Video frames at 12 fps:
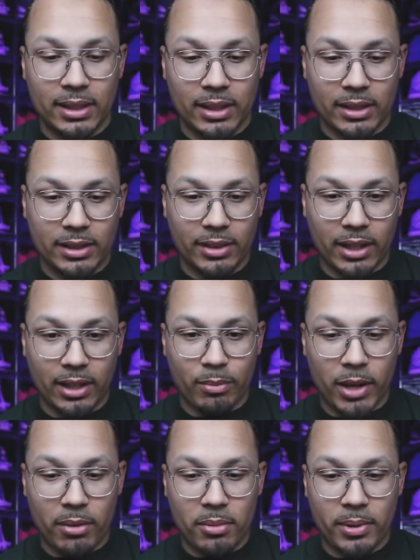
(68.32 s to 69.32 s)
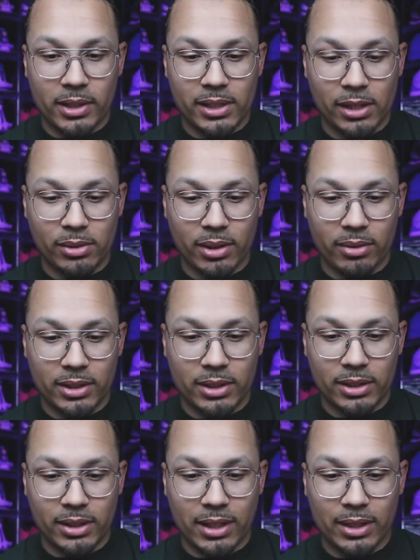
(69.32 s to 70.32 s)
Let's see if they got the baby pairs. That's what I wanted
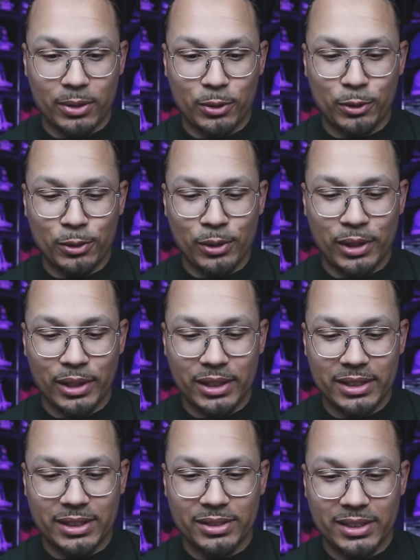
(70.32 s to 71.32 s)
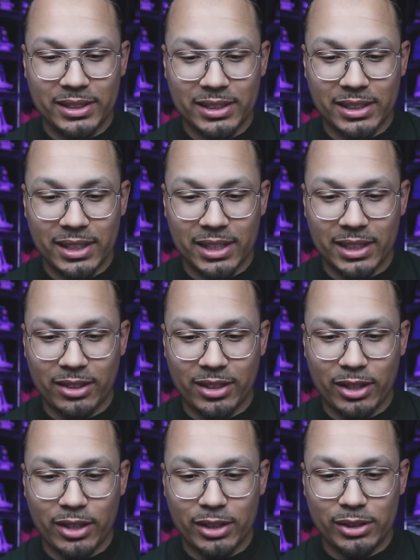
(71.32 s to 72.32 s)
to look at. Ooh, let's see what these look like. They don't
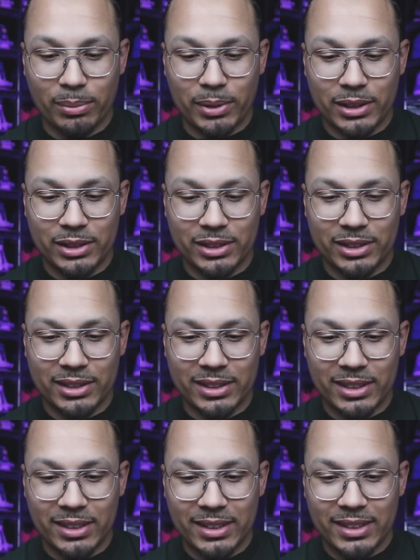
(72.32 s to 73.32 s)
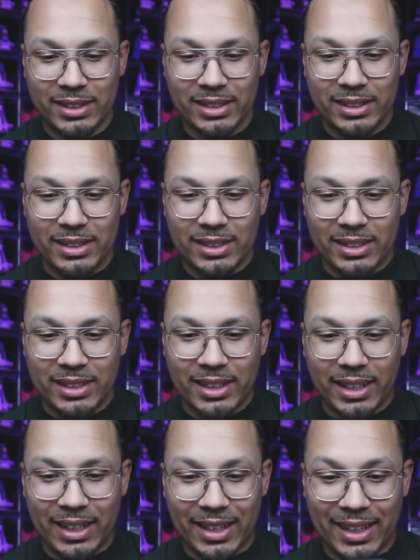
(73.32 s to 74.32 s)
got no extra pictures.
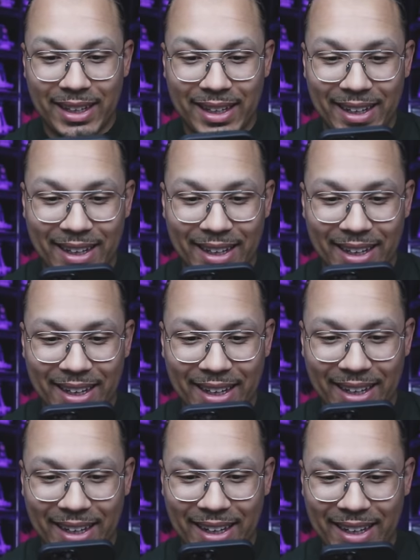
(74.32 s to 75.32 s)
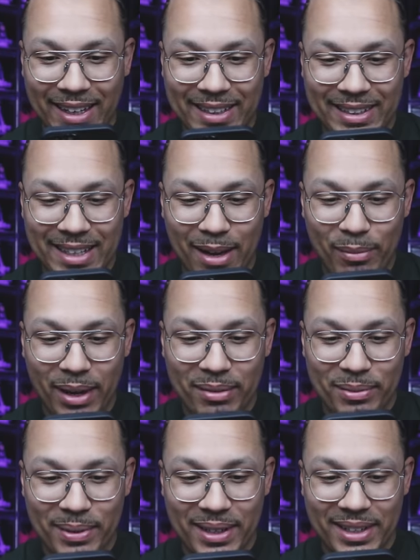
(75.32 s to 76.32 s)
Ah, I need that
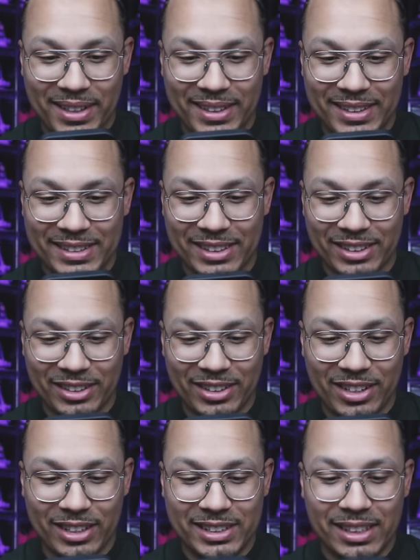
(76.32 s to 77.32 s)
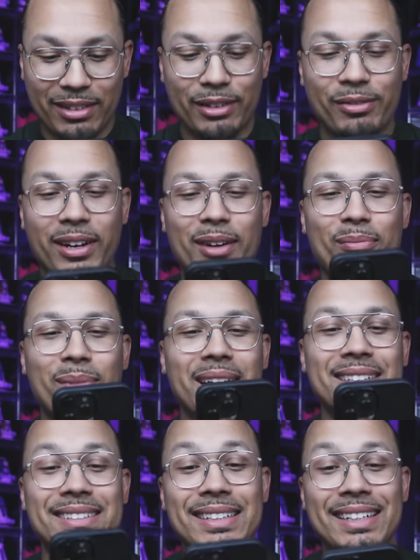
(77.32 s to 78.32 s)
baby pair. These are gonna go hard. 75
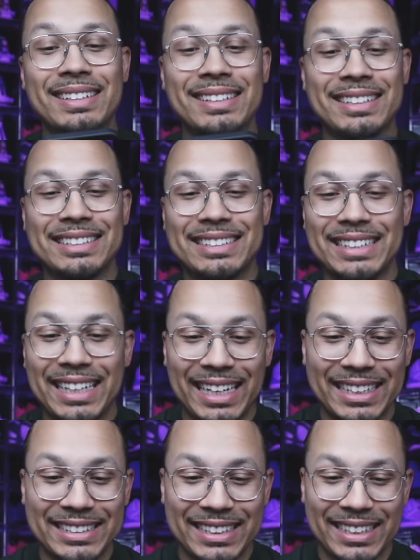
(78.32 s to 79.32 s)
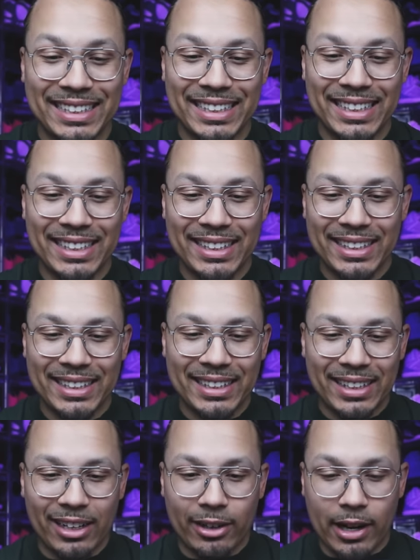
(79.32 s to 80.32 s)
bucks though. Sheesh.
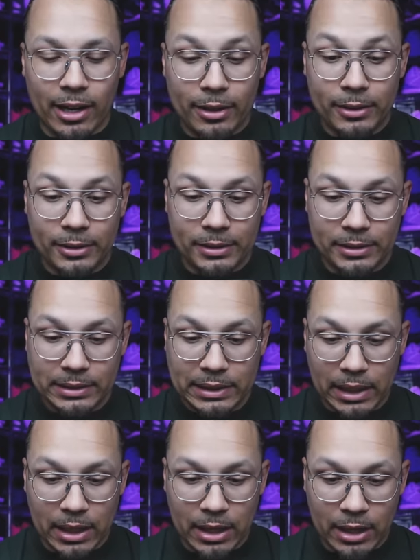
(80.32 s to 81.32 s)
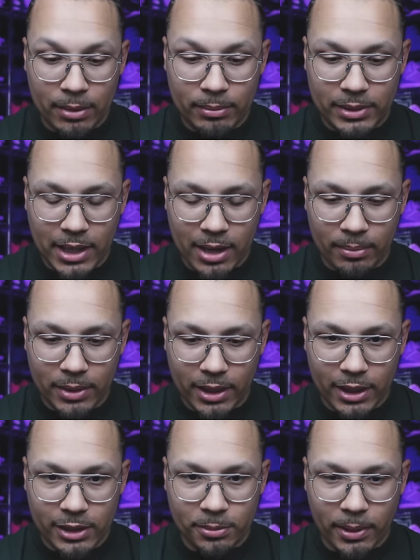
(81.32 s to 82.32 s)
Okay. Um, damn, the
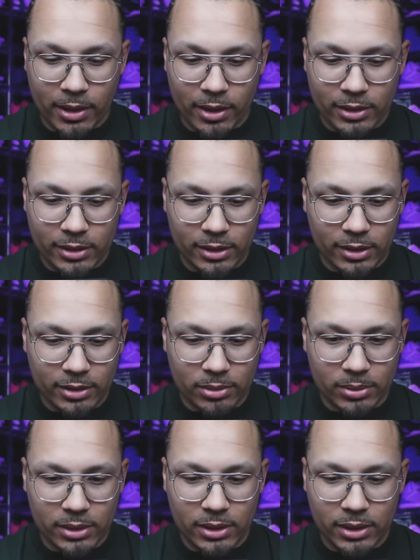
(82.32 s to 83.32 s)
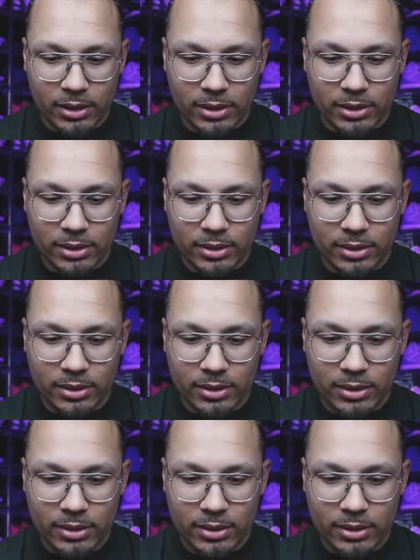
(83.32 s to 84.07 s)
kids pair honestly looks really good too.